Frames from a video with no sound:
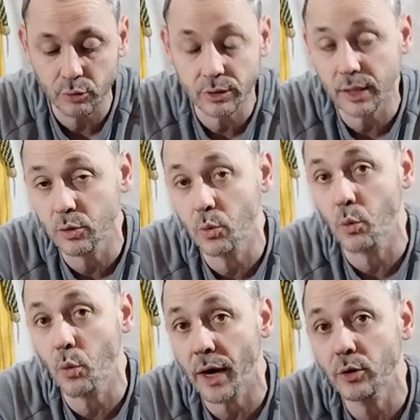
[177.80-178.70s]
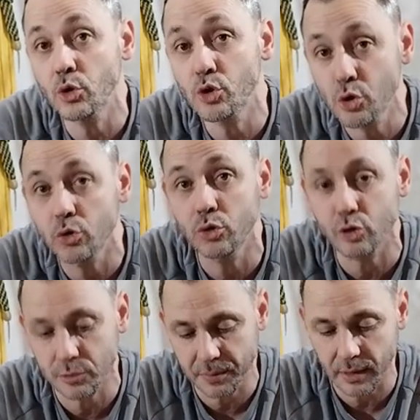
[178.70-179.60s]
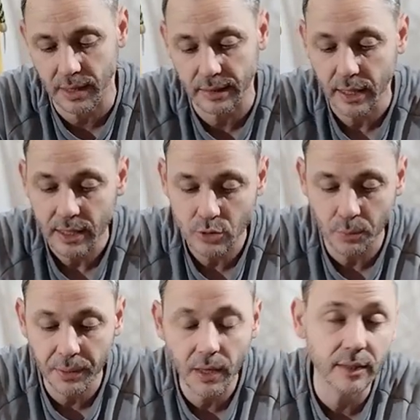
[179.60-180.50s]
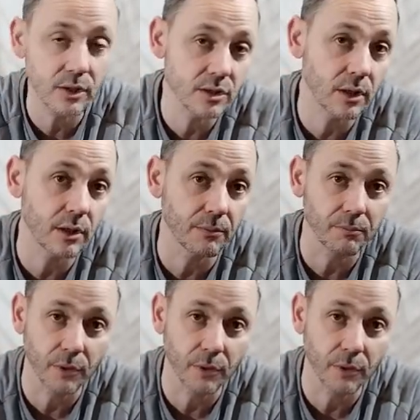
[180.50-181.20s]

to tell you why you should use perlite. So perlite is a